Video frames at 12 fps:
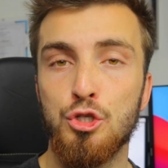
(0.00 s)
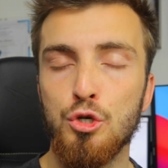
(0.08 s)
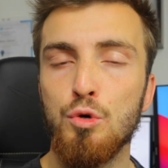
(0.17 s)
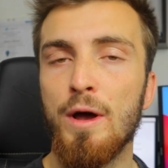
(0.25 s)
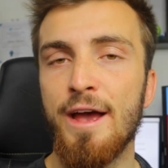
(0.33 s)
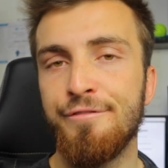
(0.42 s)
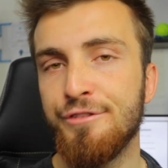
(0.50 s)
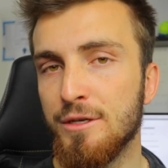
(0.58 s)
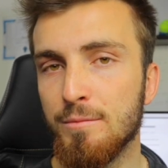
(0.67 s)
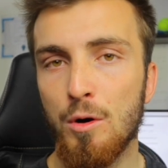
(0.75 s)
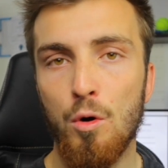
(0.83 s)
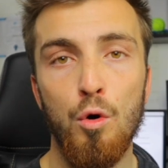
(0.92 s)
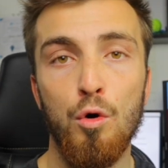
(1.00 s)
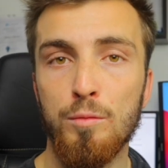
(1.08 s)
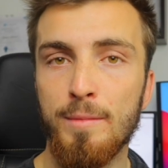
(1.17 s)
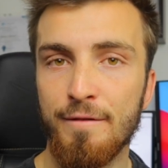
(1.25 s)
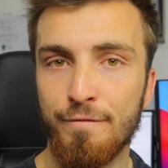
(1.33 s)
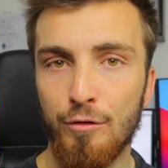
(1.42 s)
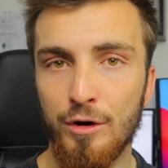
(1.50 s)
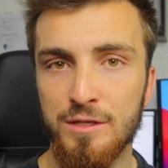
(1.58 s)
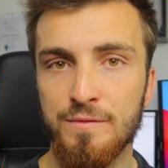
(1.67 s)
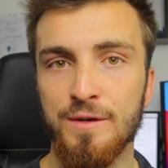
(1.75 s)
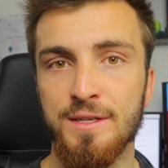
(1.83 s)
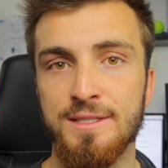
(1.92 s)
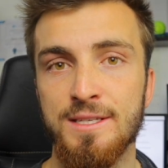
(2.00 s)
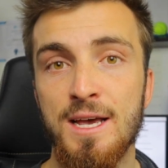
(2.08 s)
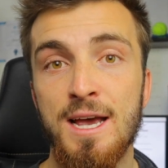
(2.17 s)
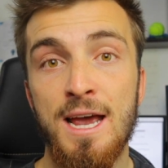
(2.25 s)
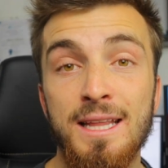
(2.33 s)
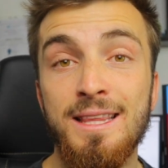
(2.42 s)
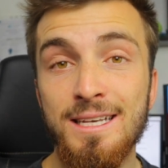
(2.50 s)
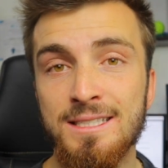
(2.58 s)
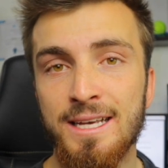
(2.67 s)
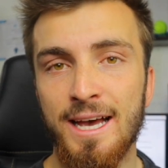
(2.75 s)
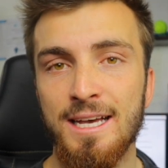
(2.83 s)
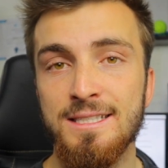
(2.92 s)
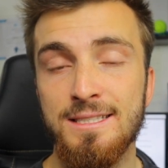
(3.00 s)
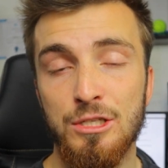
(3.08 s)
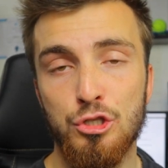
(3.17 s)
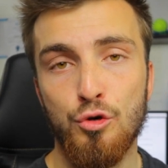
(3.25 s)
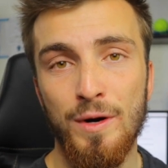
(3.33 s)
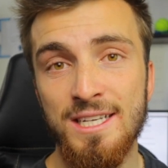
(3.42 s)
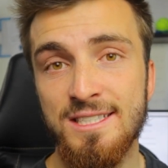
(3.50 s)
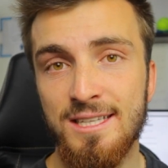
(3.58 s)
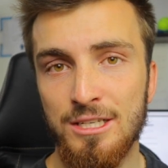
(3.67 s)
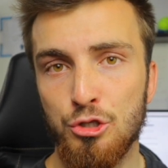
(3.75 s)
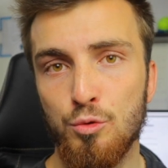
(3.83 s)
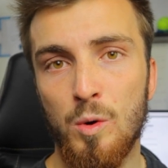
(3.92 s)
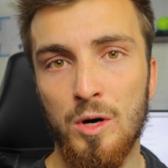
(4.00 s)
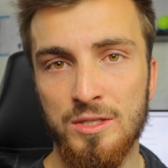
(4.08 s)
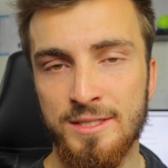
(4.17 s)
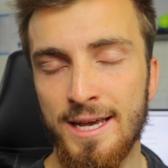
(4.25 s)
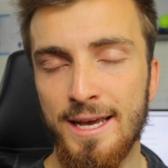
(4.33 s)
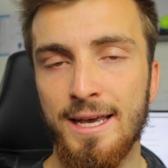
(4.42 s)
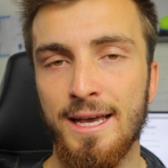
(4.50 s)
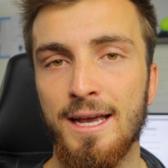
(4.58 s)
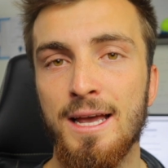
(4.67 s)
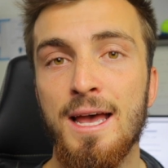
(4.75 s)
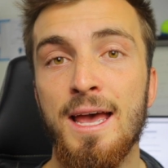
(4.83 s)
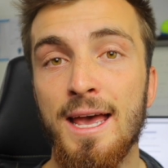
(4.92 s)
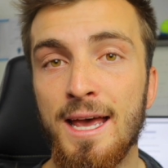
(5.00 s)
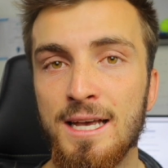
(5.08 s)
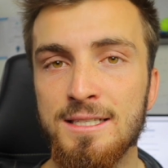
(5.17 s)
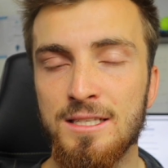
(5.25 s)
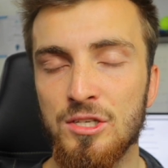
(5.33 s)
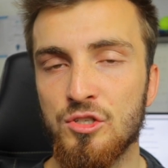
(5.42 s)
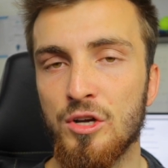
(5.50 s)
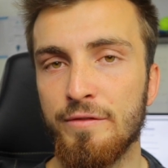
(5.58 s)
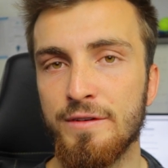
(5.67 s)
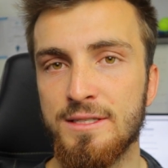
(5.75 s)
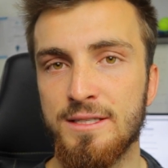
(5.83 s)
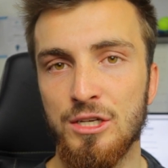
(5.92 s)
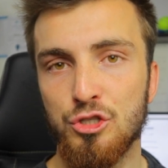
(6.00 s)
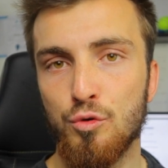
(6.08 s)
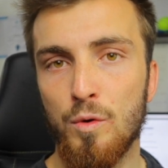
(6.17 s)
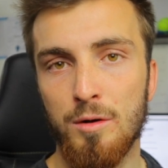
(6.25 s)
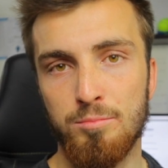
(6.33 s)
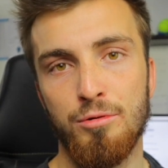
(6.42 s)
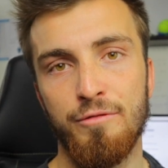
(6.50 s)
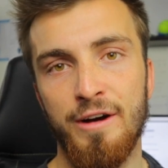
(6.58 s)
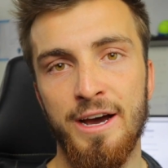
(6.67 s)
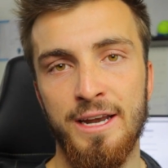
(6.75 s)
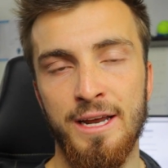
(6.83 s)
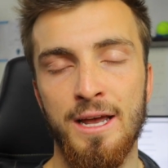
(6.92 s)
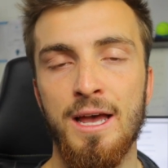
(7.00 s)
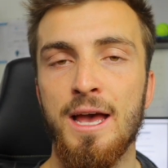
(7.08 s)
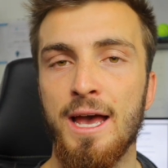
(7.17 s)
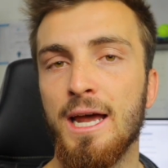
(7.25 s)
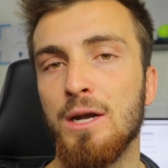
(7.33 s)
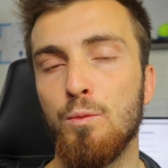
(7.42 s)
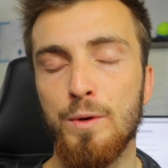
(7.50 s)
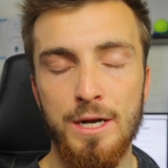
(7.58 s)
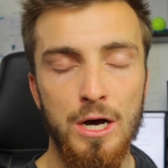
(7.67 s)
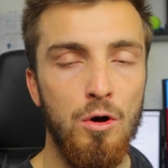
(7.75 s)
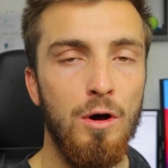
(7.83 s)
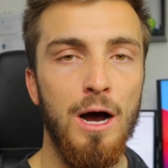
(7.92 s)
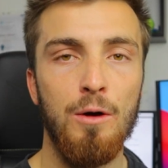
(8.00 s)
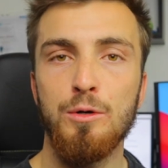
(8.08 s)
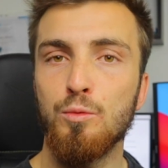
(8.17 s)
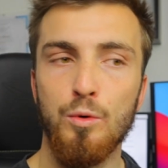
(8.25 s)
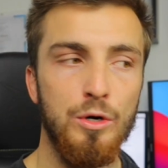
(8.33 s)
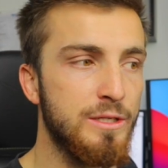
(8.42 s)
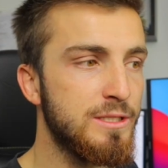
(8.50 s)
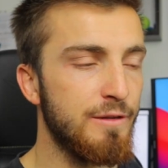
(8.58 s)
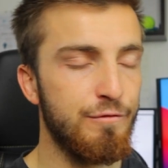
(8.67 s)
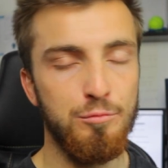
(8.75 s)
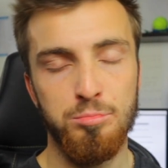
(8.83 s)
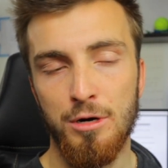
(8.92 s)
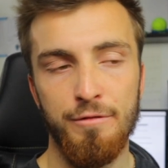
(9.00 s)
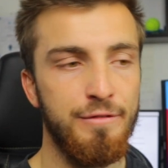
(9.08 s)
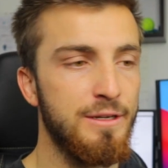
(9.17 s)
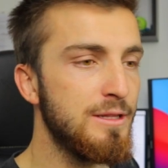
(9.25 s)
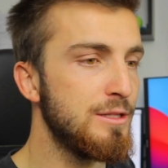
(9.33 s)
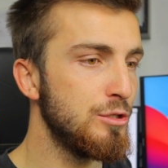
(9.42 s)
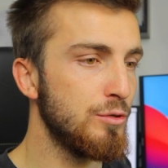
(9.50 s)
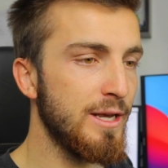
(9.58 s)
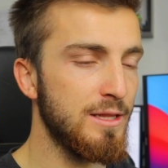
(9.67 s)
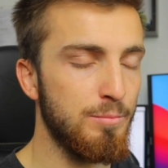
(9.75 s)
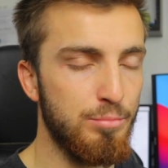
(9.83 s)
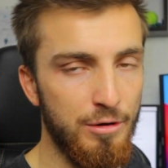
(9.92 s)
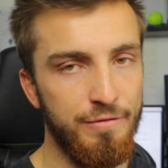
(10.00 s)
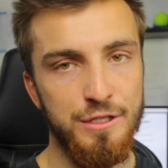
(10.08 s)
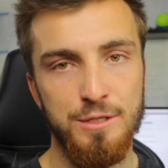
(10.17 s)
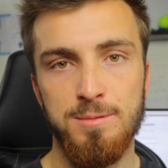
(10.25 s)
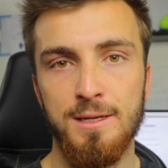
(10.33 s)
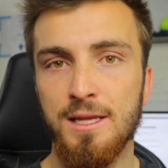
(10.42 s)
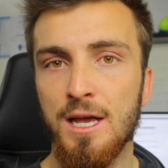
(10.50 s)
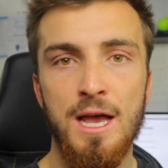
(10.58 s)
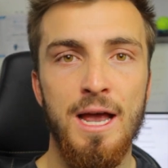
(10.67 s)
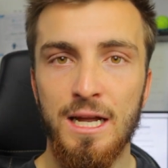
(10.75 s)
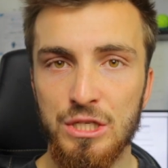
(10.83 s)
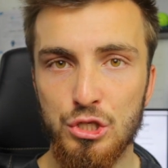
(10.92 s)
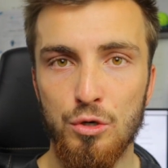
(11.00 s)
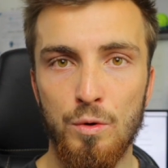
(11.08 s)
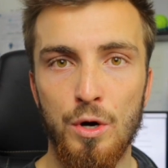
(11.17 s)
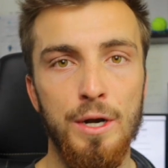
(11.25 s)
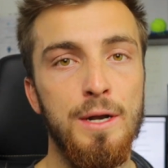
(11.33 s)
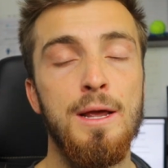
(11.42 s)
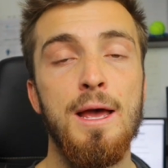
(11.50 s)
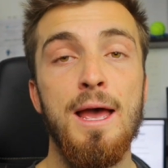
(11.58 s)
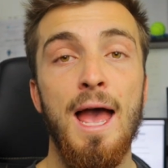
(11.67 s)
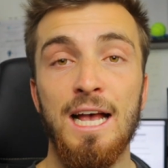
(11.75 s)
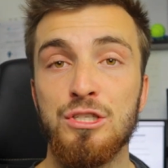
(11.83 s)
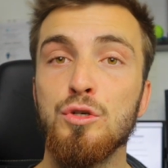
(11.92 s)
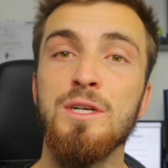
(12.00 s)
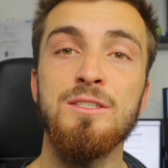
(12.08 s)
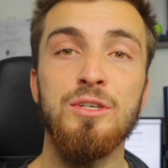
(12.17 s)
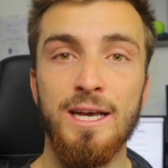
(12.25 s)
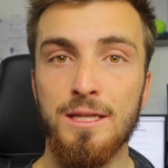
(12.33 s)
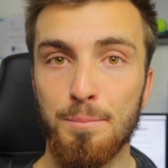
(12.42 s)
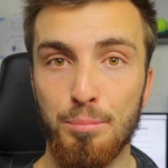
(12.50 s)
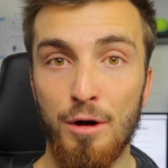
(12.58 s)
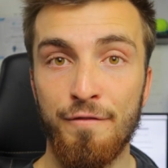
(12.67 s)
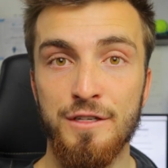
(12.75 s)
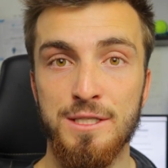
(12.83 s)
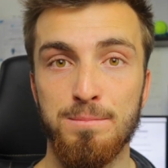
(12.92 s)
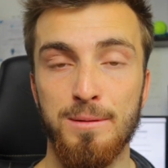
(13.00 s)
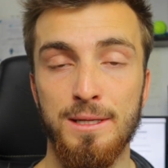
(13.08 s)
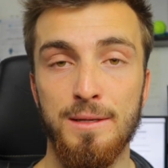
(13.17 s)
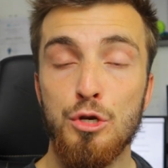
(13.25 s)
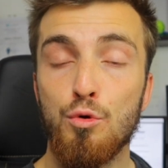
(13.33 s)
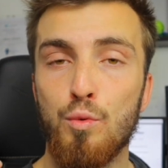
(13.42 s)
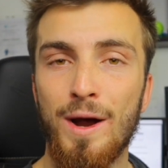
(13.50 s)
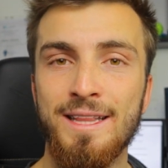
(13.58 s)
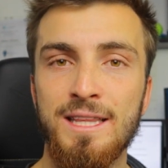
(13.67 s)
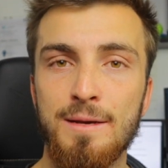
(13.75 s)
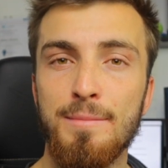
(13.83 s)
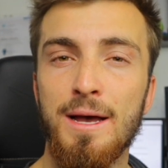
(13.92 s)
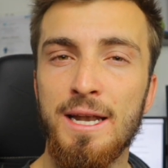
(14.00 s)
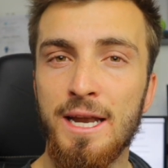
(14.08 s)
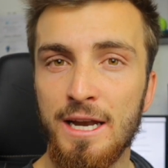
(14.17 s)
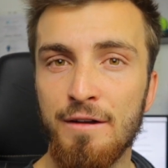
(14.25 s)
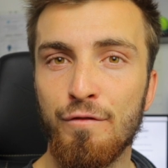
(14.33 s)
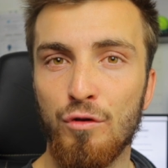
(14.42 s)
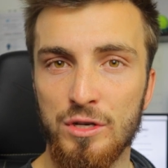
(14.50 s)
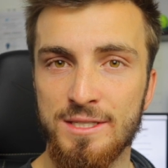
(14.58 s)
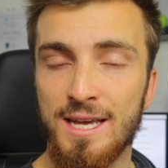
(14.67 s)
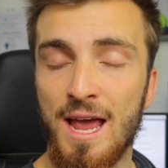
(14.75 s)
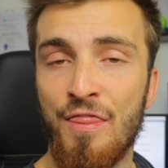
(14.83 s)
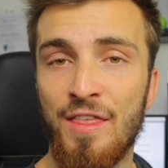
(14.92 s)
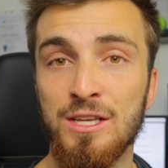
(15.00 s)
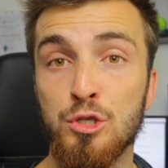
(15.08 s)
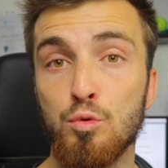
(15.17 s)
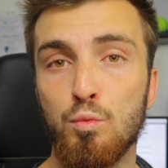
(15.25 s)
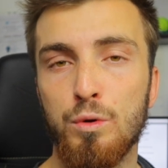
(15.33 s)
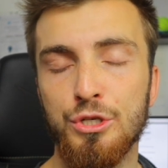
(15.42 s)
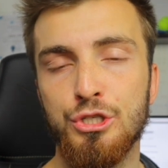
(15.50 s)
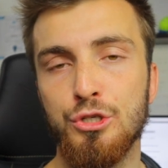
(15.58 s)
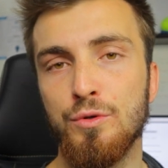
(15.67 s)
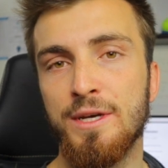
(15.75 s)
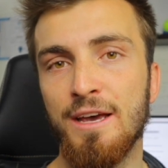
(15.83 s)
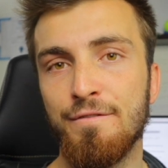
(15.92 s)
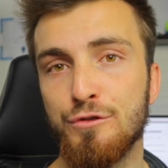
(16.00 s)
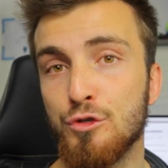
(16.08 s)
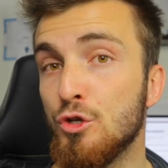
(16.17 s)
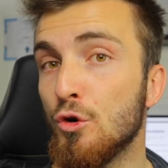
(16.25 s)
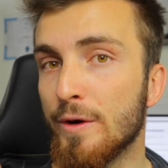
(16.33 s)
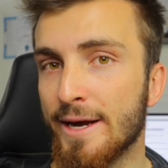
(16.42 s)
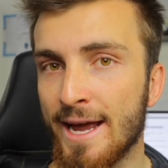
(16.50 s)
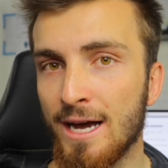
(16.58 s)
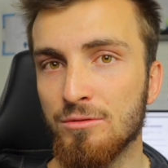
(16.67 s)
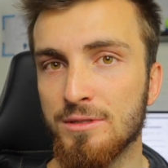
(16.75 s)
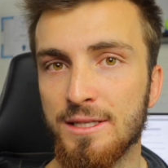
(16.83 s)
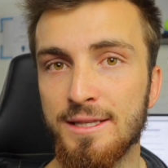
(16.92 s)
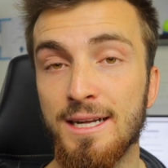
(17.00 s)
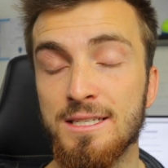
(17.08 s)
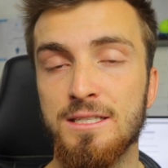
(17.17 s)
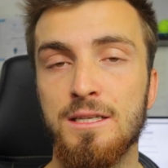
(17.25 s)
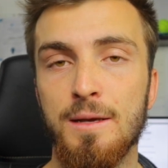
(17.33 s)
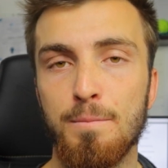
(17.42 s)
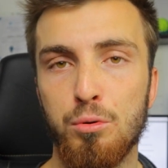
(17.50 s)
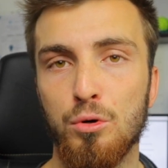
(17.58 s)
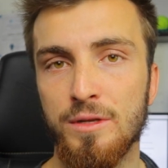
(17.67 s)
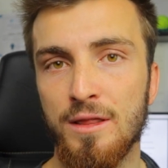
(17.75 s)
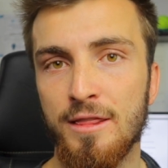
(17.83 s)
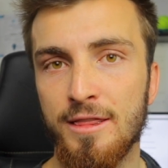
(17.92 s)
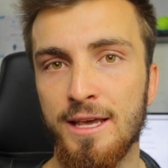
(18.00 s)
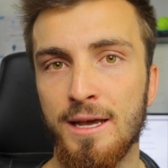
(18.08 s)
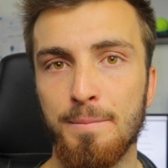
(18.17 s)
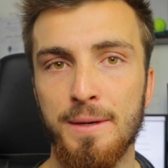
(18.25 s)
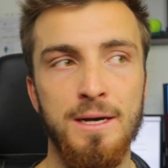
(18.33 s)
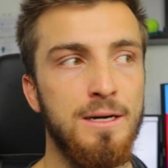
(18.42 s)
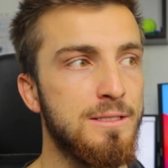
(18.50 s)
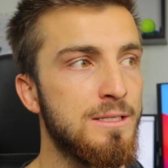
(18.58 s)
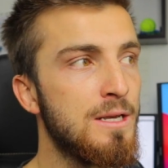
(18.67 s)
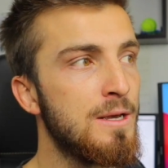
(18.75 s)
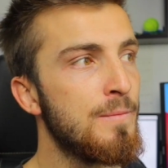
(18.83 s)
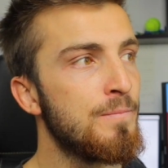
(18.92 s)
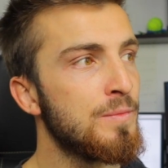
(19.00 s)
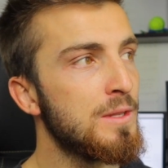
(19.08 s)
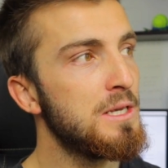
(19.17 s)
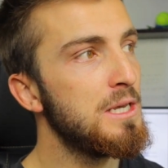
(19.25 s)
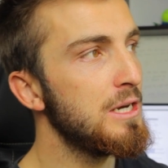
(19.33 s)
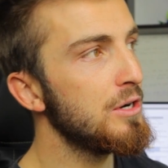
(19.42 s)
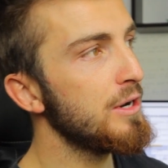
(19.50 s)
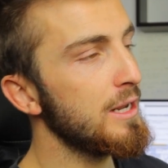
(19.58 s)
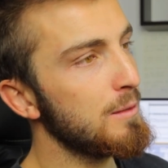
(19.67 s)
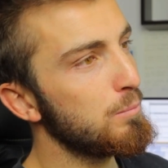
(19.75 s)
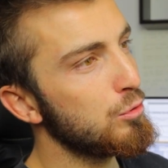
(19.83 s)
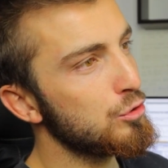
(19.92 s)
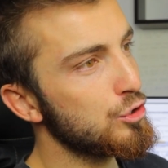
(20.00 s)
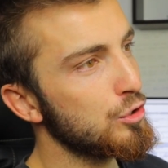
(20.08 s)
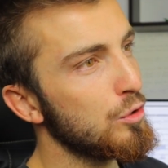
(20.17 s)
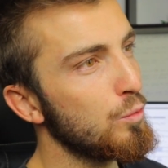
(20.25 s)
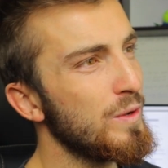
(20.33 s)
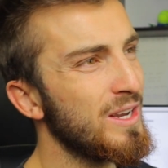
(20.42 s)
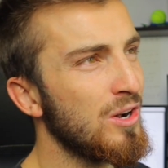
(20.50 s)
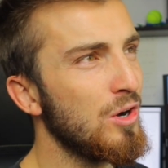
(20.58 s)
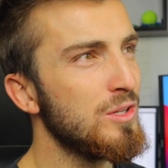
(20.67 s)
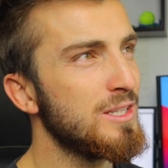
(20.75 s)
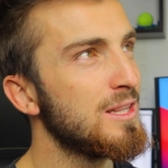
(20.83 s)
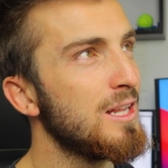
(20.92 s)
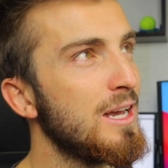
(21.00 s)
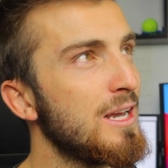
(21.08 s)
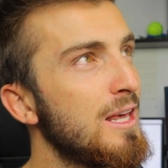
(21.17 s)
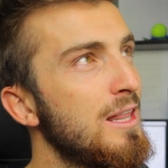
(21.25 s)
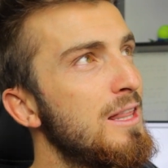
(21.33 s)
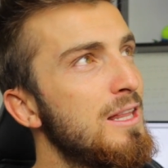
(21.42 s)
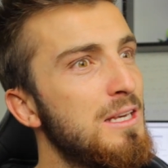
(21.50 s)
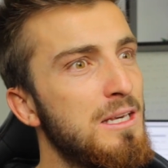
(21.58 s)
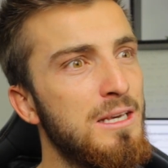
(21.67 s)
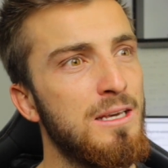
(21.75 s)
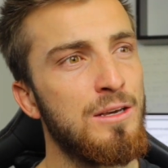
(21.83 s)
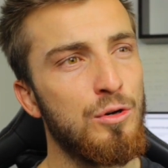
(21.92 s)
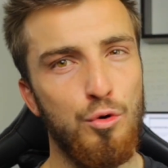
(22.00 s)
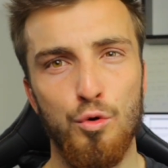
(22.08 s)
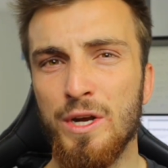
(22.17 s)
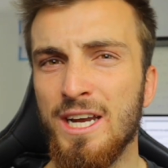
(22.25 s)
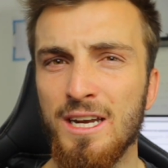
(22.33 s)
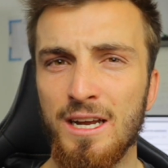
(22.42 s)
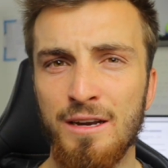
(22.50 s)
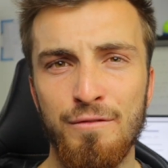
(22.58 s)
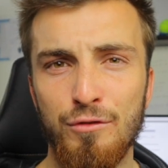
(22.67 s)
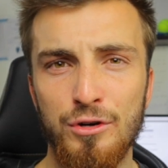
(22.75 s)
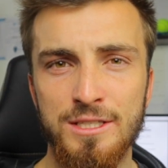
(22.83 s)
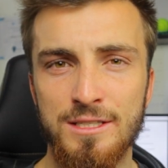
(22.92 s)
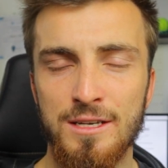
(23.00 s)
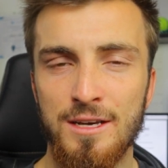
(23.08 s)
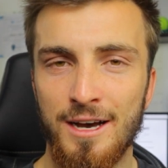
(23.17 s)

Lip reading: to FTMO or my Forex funds. In this case, the trades that you are taking is the service that you are providing. And we know how it works. If you profit, you get the profit split and so on. As soon as you get the profit split, you write them an invoice and that's what you give to your accountant. That's the important thing because here in Portugal, we call it like the green invoice.